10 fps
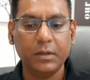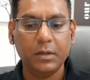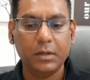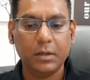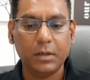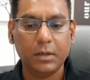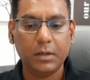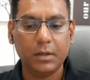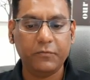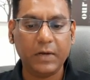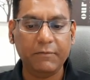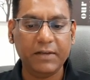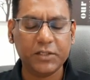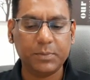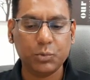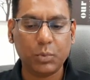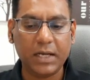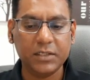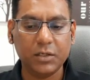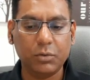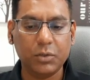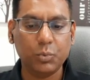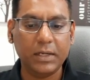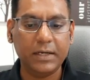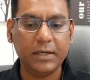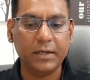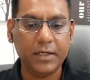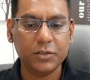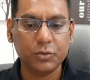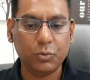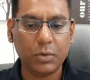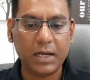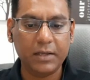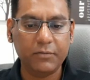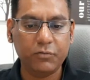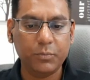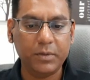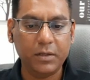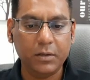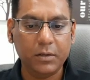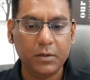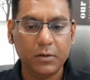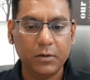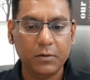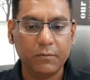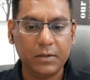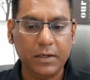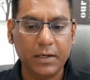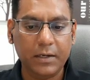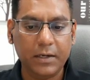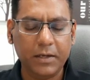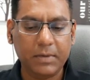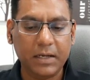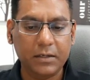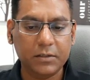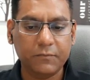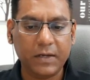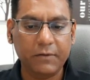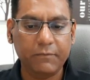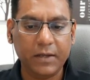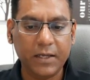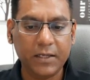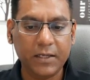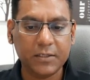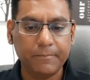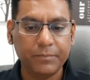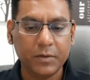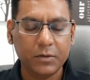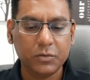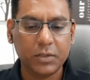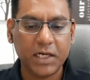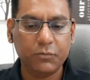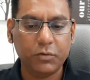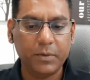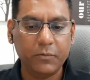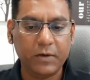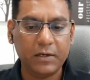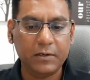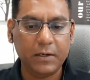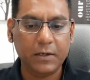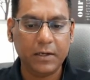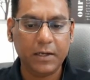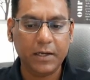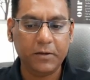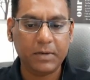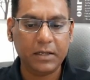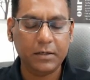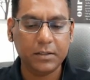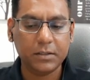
5x plus y is equal to 180, right? So y would be 180 minus 5x. So that would be 180 minus